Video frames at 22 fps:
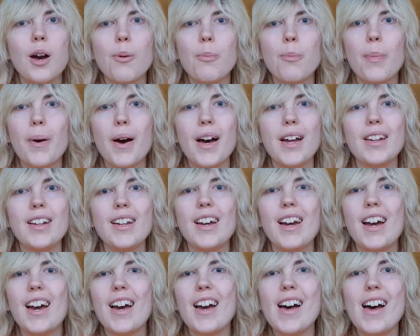but
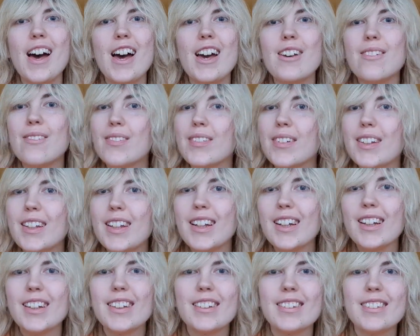I feel
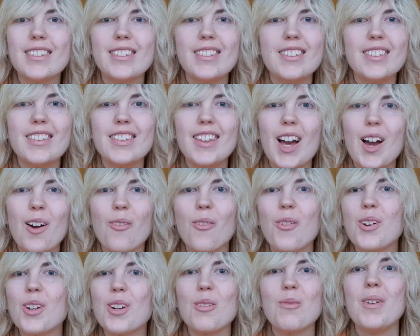like that
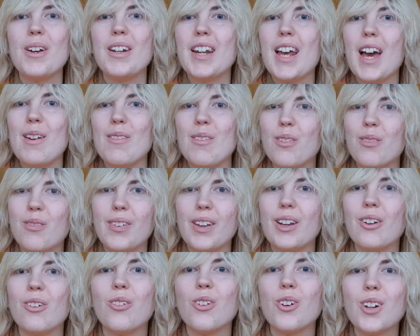would have made
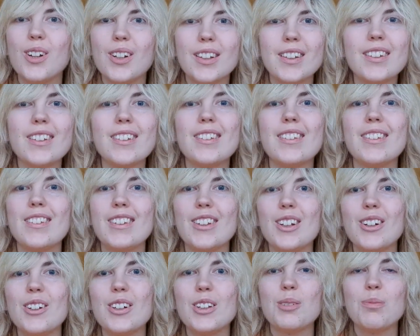everything worse.
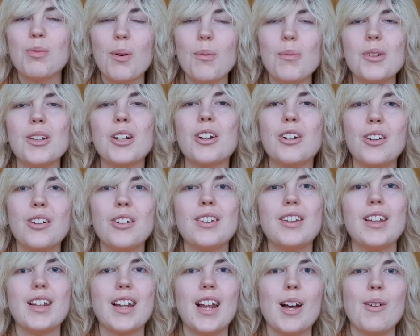So it's probably good
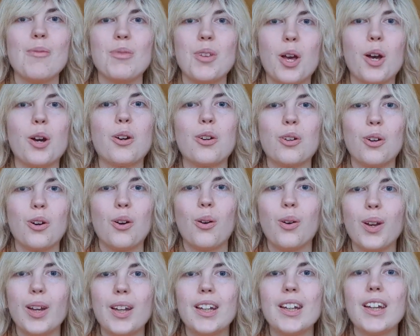that I'm not
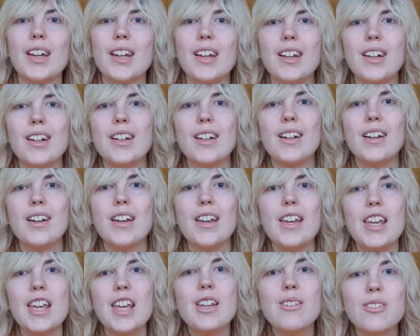going
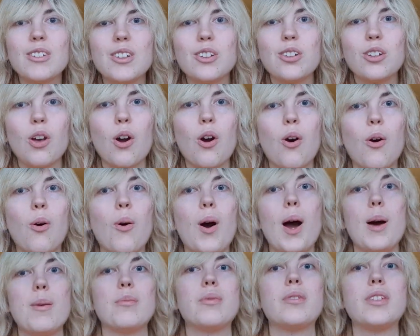even though
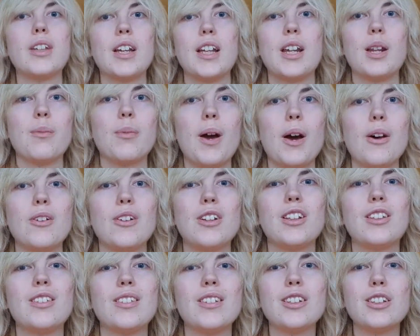I'm sad about it.
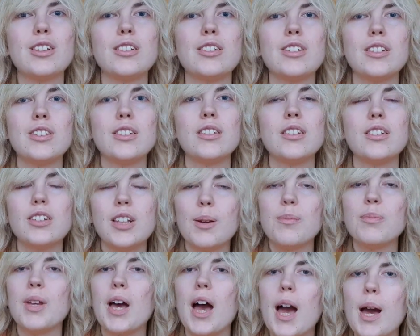It's just
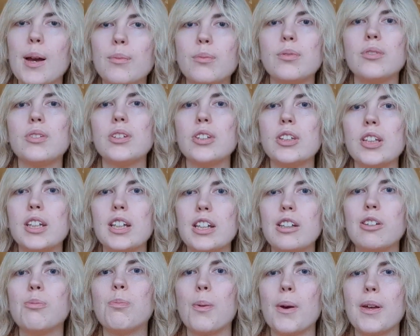sometimes
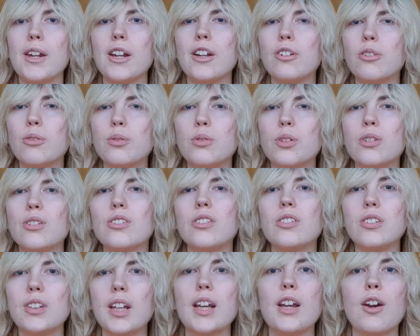it's better to just
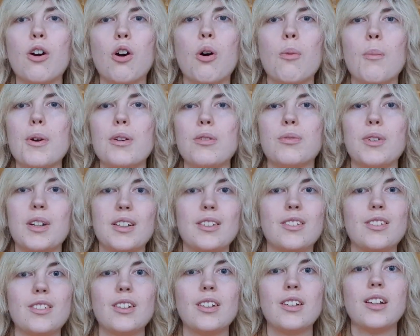stay home and
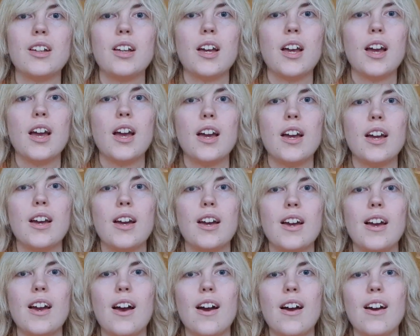rest.
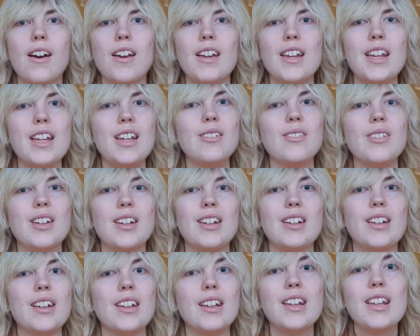
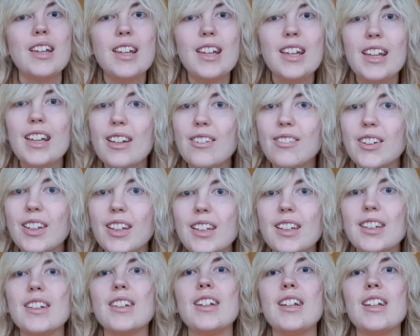Even even